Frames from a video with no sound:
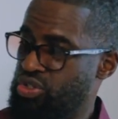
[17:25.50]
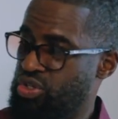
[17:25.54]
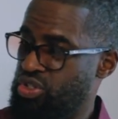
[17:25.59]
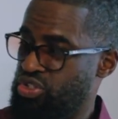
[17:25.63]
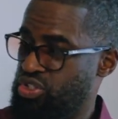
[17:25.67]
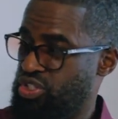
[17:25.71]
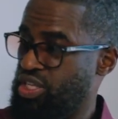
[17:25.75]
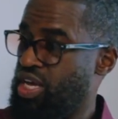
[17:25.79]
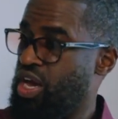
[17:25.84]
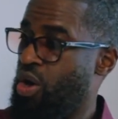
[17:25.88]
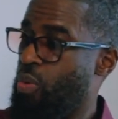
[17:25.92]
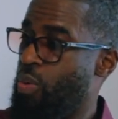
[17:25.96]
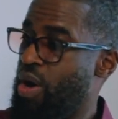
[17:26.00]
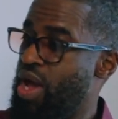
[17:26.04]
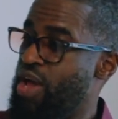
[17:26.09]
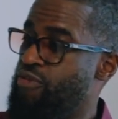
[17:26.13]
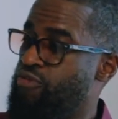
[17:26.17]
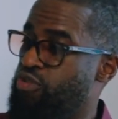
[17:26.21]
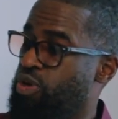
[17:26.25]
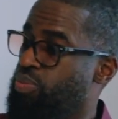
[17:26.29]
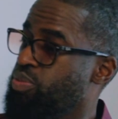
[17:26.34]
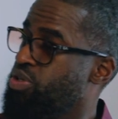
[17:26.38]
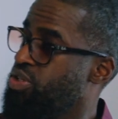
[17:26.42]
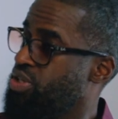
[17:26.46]
stay
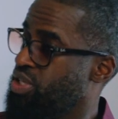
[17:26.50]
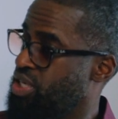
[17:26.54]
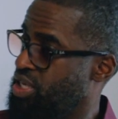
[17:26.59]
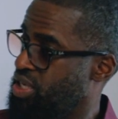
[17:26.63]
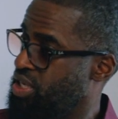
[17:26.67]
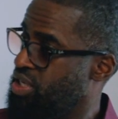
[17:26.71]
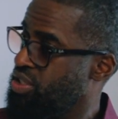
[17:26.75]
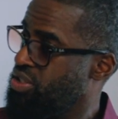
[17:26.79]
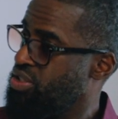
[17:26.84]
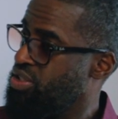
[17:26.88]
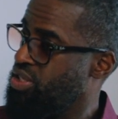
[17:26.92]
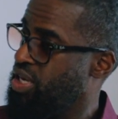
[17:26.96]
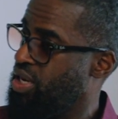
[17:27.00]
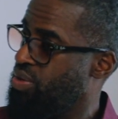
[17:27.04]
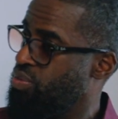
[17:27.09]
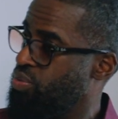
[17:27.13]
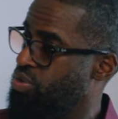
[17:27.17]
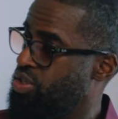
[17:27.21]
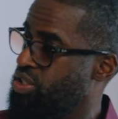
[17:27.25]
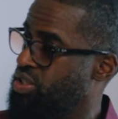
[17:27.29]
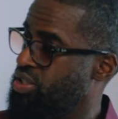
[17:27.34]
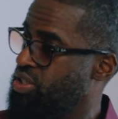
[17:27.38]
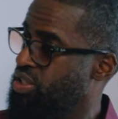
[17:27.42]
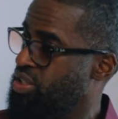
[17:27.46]
away from the things that
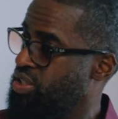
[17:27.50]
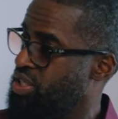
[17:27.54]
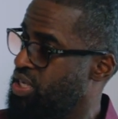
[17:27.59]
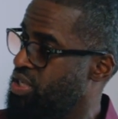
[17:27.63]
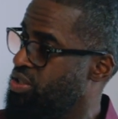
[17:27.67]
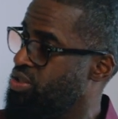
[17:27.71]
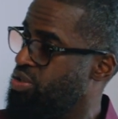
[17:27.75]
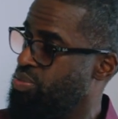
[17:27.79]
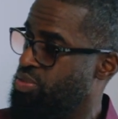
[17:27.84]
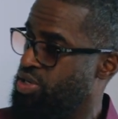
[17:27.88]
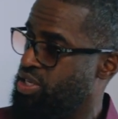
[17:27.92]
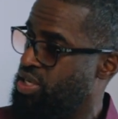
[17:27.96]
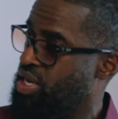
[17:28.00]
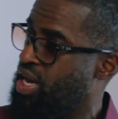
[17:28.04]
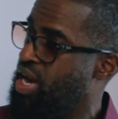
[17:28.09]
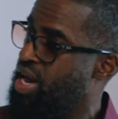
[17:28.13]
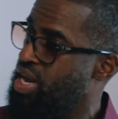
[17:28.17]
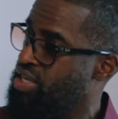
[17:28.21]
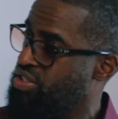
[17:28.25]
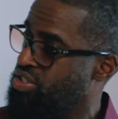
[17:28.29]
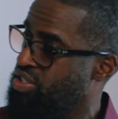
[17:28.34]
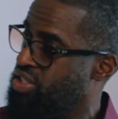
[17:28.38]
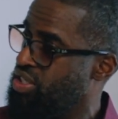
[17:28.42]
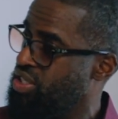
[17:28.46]
would get them in the
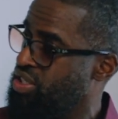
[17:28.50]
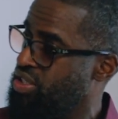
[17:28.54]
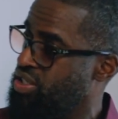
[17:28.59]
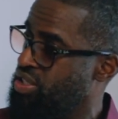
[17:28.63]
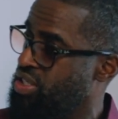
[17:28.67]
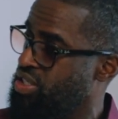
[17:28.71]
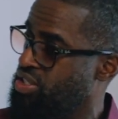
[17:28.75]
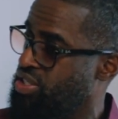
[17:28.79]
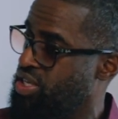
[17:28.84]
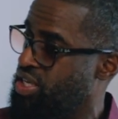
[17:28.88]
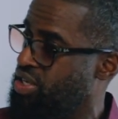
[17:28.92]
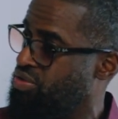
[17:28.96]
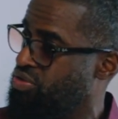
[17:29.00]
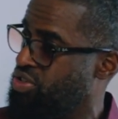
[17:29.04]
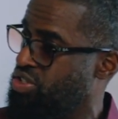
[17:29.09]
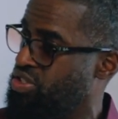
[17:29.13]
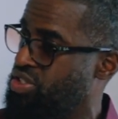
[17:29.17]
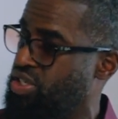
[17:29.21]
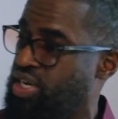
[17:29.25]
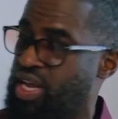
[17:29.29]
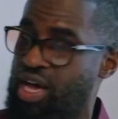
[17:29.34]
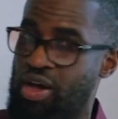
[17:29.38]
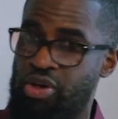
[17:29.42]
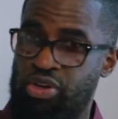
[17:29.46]
hot seat instead of
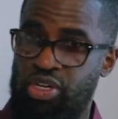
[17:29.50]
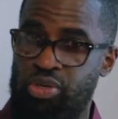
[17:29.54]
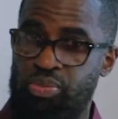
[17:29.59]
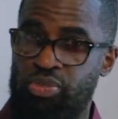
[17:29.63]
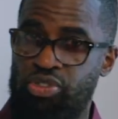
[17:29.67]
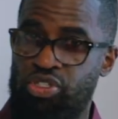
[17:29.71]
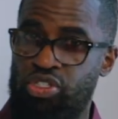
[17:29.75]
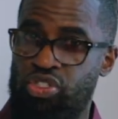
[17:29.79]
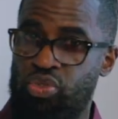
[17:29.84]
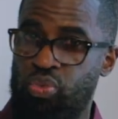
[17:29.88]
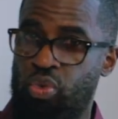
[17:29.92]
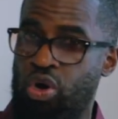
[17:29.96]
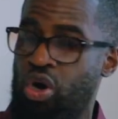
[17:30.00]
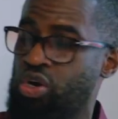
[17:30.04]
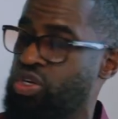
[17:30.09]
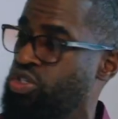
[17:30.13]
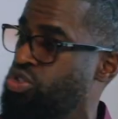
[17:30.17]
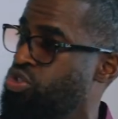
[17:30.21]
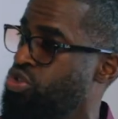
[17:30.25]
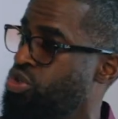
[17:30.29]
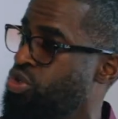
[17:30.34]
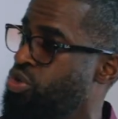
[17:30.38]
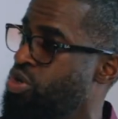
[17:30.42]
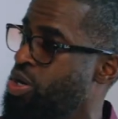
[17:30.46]
just allowing them to just walk
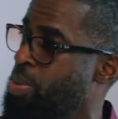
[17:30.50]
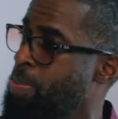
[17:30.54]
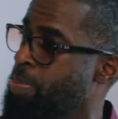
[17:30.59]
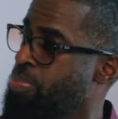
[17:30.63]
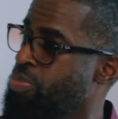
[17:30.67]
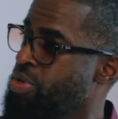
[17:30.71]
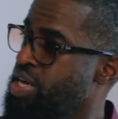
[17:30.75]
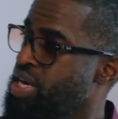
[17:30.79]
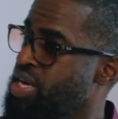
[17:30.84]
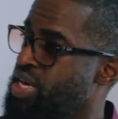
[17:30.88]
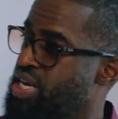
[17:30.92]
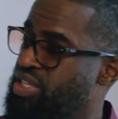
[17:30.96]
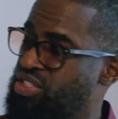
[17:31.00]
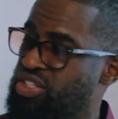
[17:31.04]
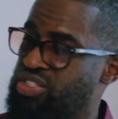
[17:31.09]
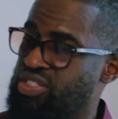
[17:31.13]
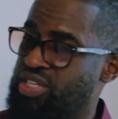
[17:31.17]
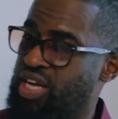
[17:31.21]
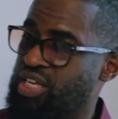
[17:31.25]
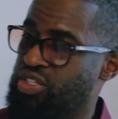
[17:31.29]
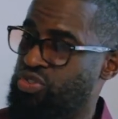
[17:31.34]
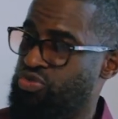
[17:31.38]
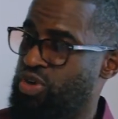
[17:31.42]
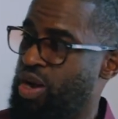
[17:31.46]
into it. It just
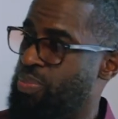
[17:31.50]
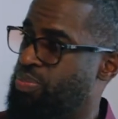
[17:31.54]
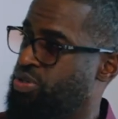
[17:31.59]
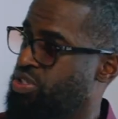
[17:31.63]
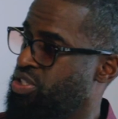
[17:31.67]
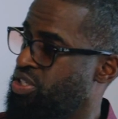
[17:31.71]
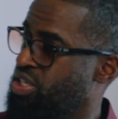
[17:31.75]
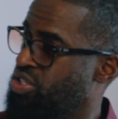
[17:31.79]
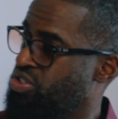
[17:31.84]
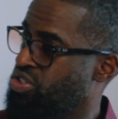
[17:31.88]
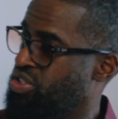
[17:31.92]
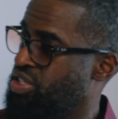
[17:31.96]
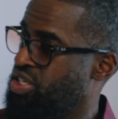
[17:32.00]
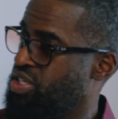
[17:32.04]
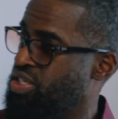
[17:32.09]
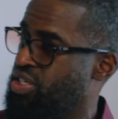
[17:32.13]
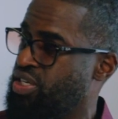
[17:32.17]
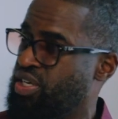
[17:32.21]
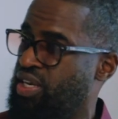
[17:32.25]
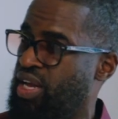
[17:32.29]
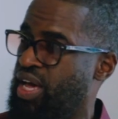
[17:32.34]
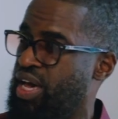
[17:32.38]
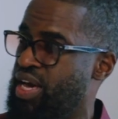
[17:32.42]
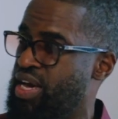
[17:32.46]
takes repetition in the
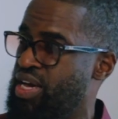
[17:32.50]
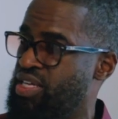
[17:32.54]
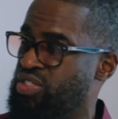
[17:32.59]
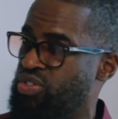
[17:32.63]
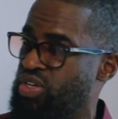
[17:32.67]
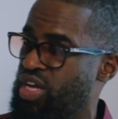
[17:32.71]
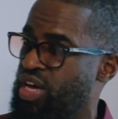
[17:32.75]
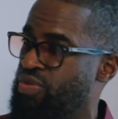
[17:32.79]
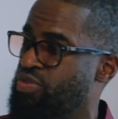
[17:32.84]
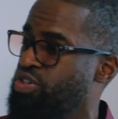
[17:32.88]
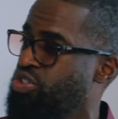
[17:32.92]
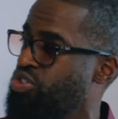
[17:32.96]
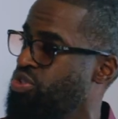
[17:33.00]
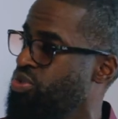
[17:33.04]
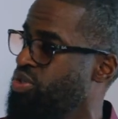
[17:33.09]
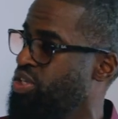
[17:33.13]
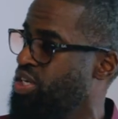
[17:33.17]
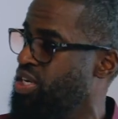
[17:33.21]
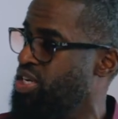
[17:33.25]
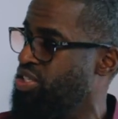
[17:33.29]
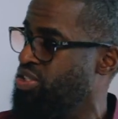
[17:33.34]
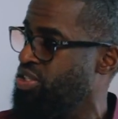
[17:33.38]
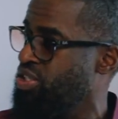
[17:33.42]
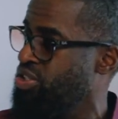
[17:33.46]
class. Every 2
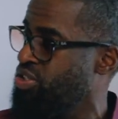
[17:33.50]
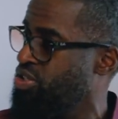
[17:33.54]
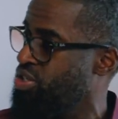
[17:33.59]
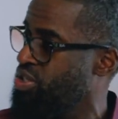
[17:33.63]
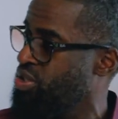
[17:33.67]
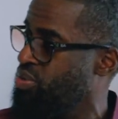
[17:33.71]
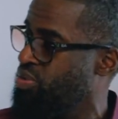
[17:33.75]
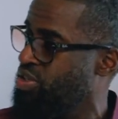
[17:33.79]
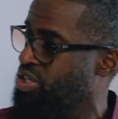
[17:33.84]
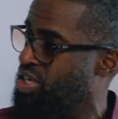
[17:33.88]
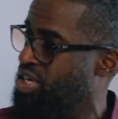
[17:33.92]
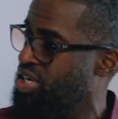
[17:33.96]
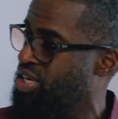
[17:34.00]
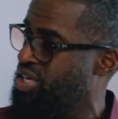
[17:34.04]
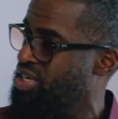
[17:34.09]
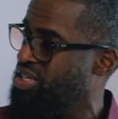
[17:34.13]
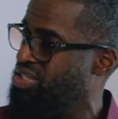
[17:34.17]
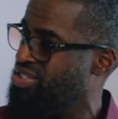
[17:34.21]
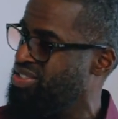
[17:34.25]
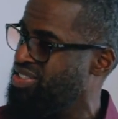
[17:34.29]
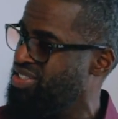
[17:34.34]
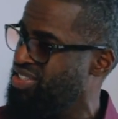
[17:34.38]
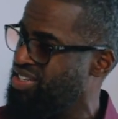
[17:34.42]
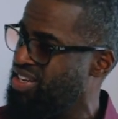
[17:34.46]
years, continuing ed
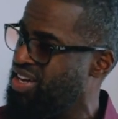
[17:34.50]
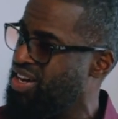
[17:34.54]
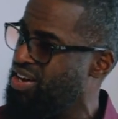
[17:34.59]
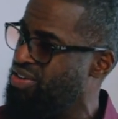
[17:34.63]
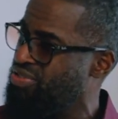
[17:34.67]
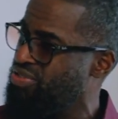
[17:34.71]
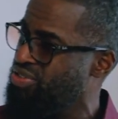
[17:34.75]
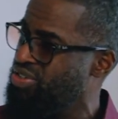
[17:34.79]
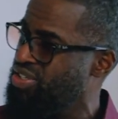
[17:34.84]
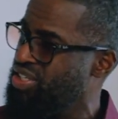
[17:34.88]
isn't enough.